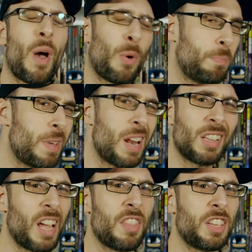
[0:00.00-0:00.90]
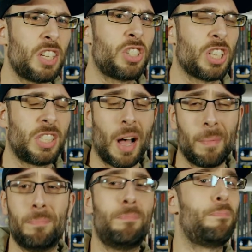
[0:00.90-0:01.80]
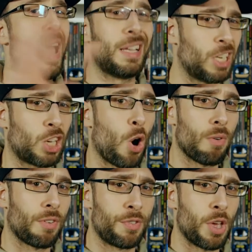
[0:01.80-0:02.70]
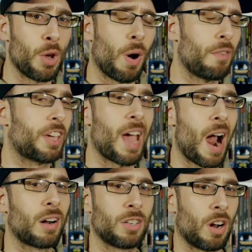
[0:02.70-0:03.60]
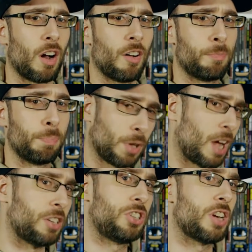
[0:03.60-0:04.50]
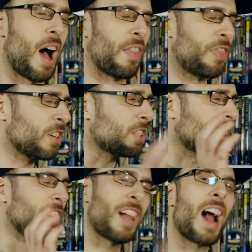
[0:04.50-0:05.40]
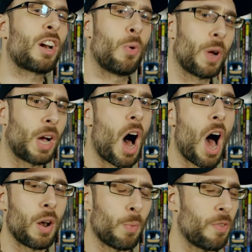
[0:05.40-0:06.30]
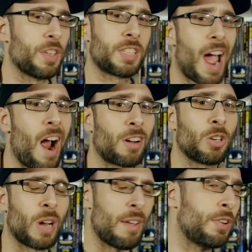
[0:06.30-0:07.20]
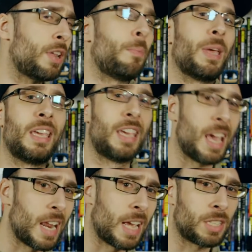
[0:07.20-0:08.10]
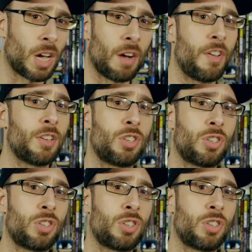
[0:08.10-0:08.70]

Now admittedly, this is just a basic overview of the character of Bloodshot. There's a lot going on with this character even in the beginnings of his